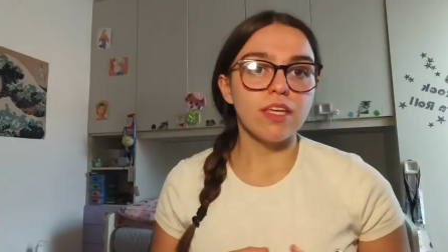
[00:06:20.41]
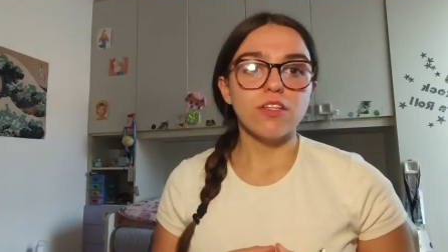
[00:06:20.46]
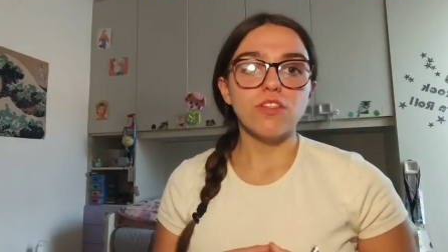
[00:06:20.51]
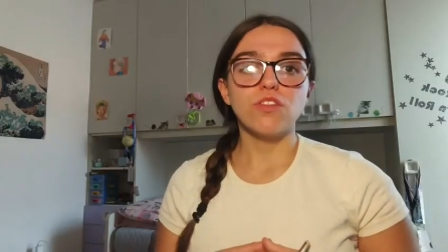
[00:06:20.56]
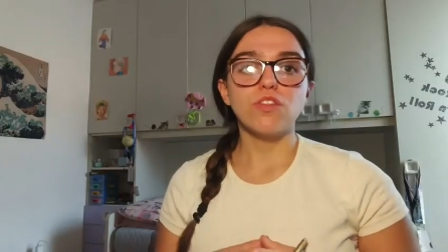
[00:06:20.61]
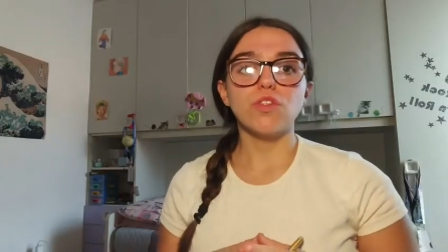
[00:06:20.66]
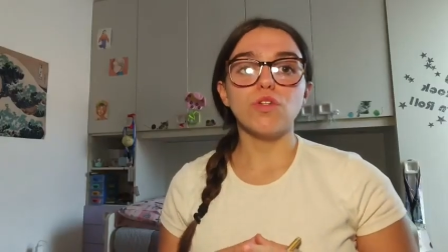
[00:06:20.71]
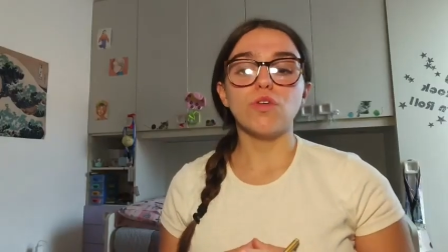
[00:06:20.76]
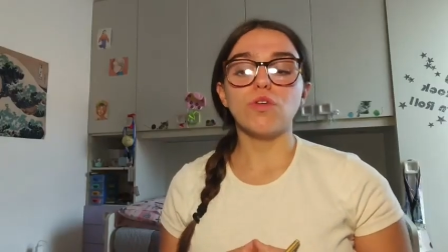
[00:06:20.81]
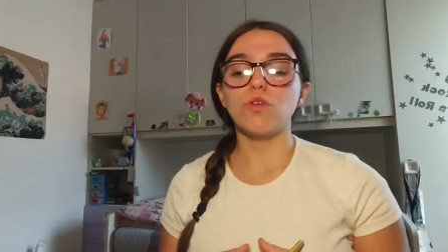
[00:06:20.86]

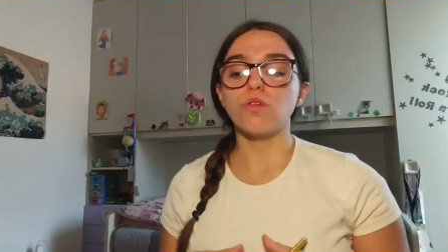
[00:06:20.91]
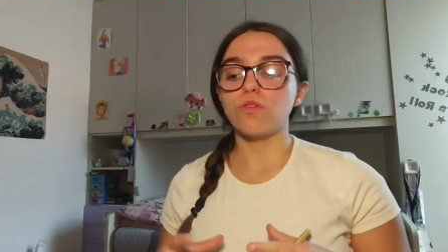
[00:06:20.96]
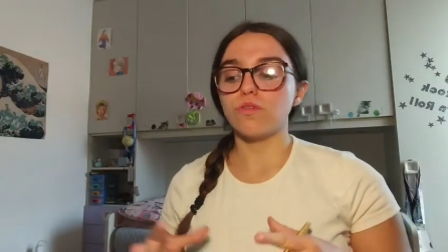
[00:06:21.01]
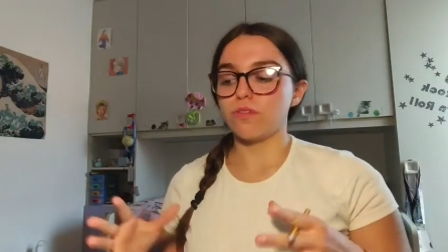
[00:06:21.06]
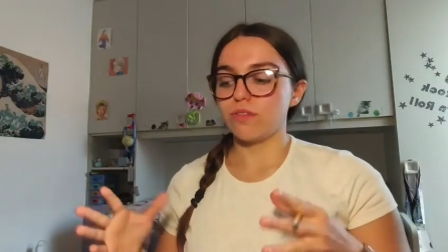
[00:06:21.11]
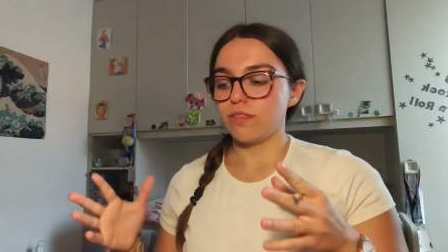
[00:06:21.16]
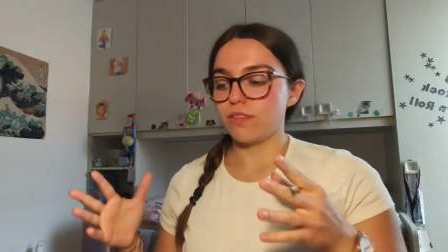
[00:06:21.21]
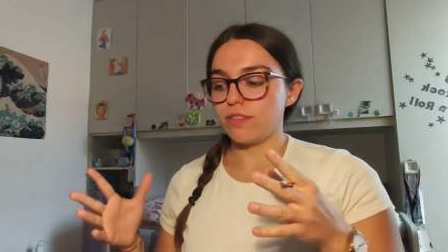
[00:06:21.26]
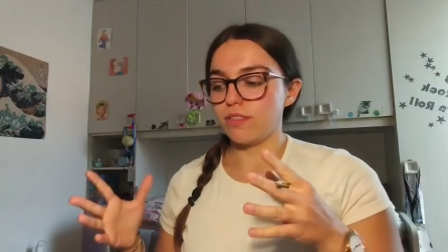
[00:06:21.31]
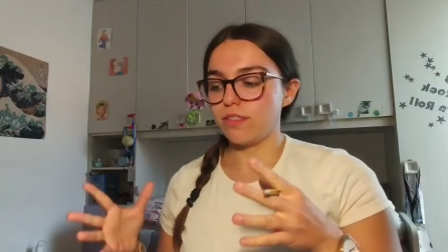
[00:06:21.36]

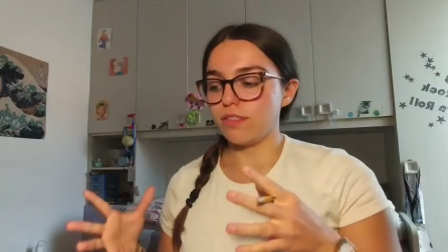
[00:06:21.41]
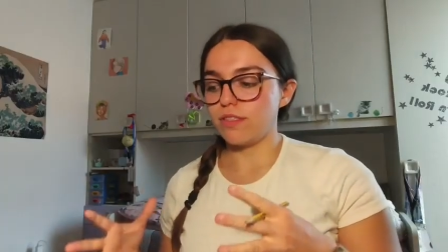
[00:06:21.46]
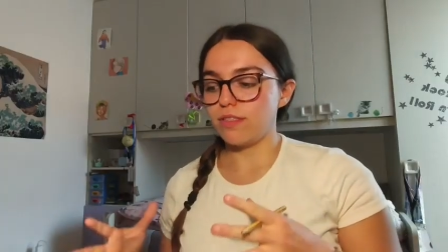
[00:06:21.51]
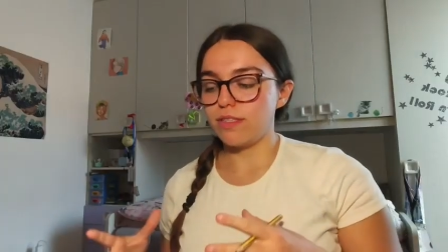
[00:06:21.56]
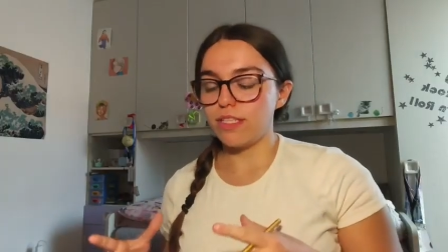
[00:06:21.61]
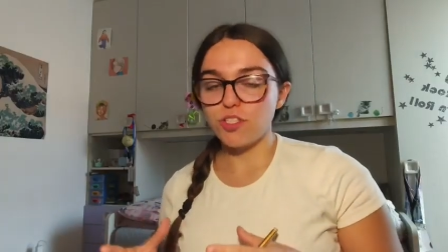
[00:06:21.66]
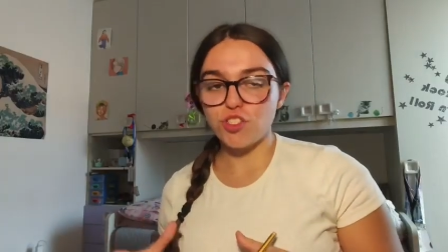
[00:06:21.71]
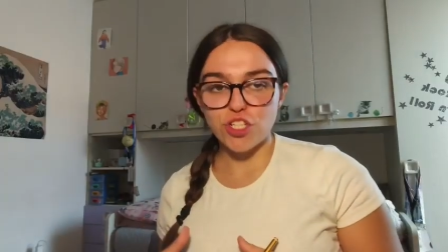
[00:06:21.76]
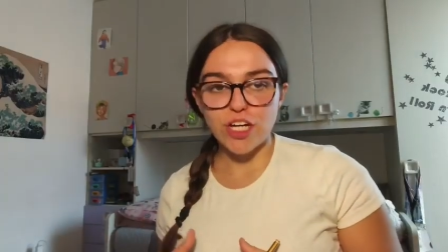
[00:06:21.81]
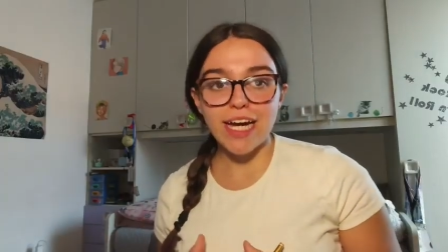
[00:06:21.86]
So
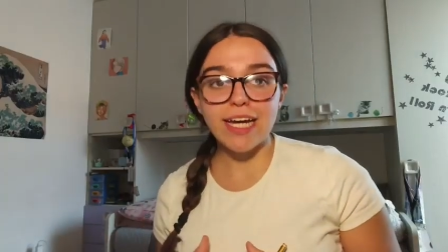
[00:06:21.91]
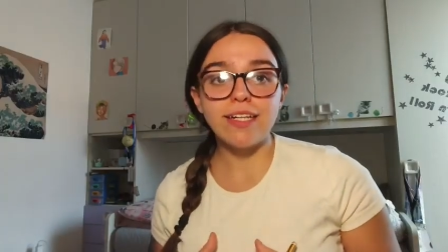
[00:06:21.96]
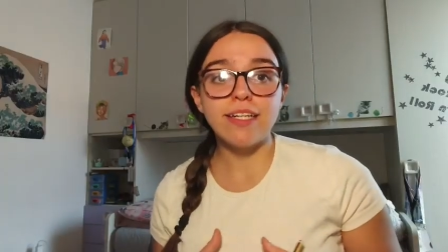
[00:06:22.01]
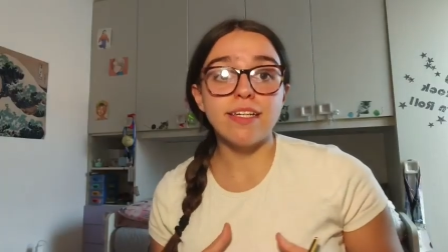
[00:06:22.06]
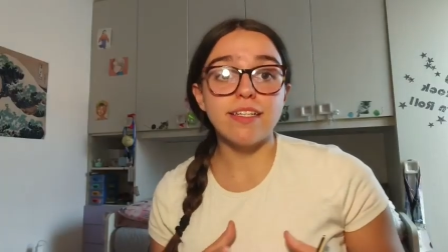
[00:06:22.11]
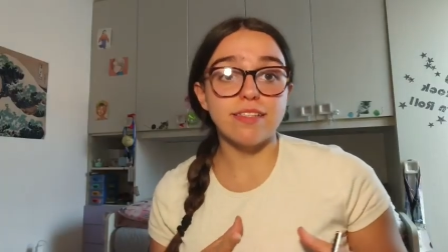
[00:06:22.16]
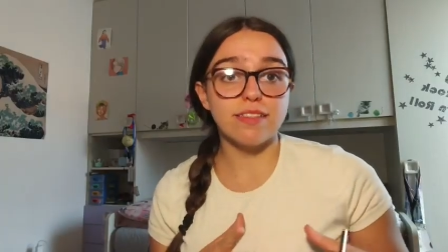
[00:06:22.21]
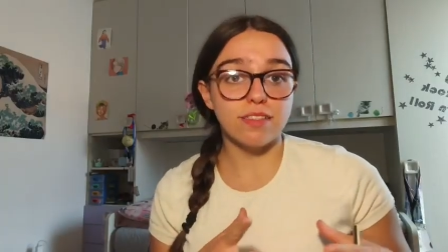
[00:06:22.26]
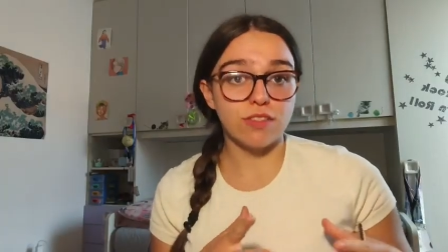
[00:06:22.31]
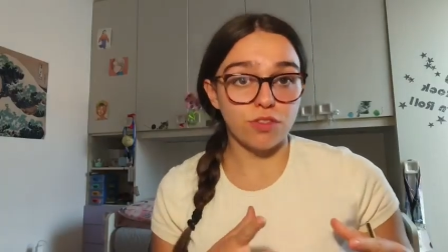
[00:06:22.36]
the
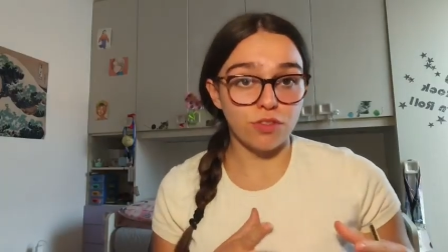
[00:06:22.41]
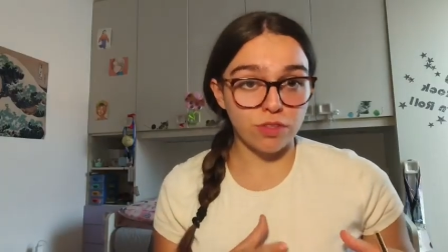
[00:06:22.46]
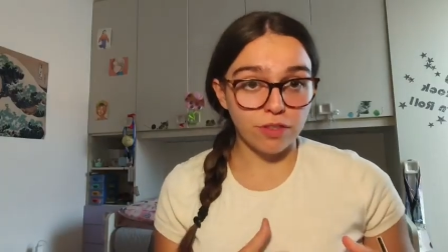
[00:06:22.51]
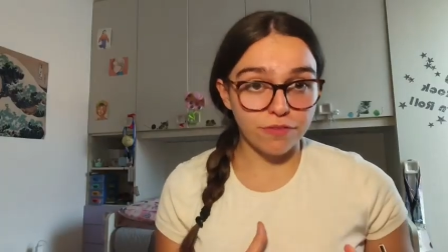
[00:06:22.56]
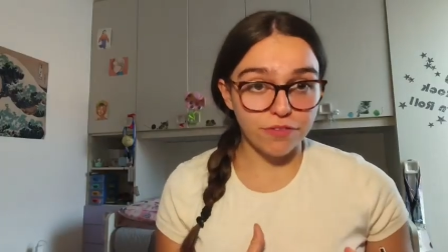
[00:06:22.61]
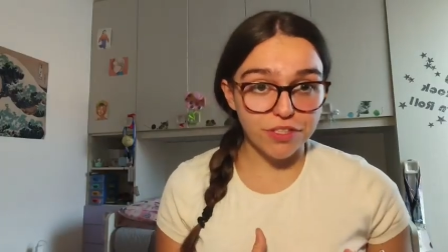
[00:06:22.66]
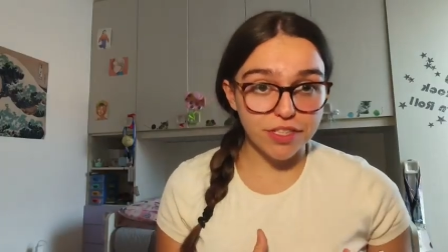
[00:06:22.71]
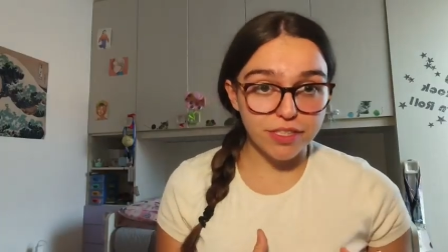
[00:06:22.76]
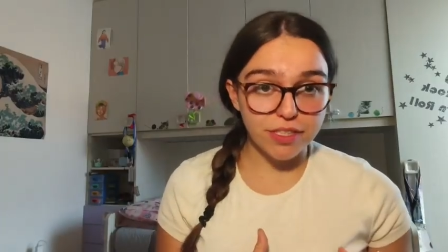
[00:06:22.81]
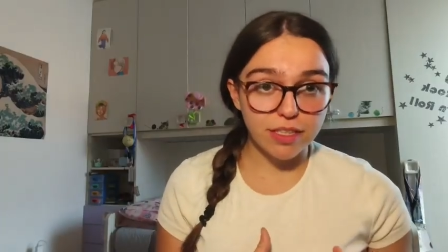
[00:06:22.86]
Chinese
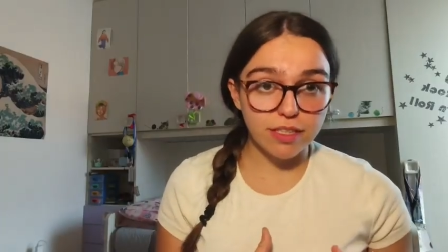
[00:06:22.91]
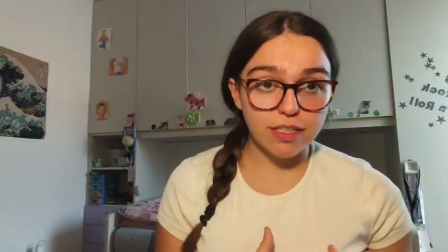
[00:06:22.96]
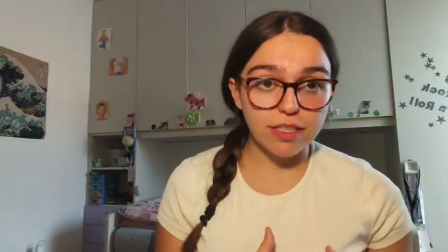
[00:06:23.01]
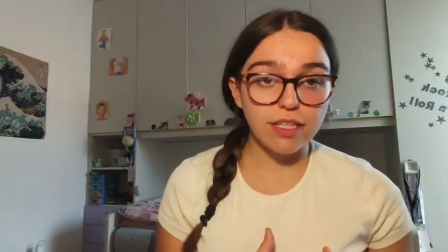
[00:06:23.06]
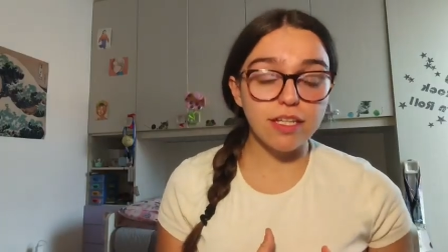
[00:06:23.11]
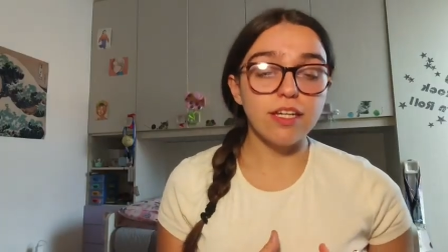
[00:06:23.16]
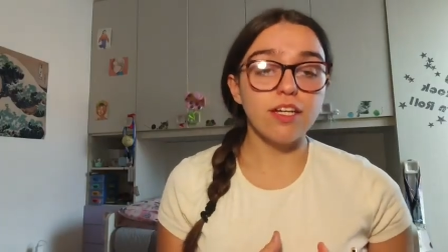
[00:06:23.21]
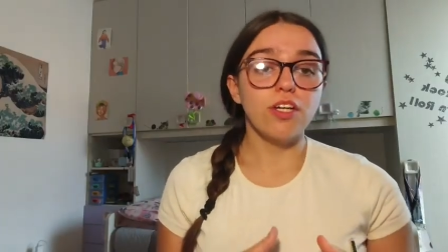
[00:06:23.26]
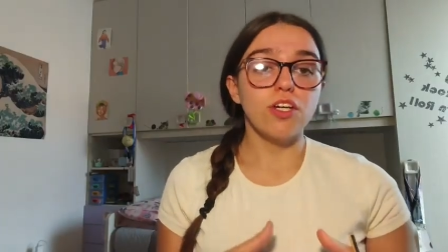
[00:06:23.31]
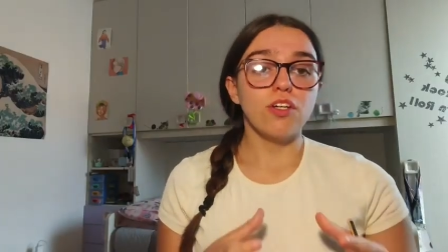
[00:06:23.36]

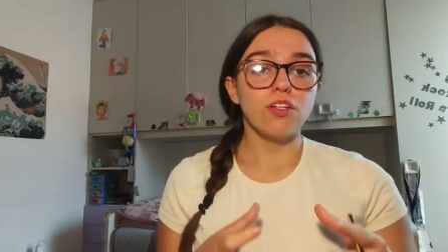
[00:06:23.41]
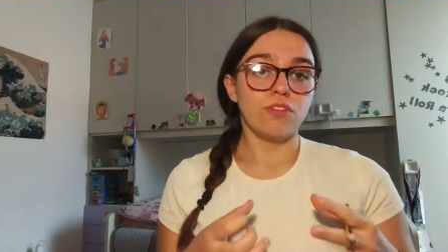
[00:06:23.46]
university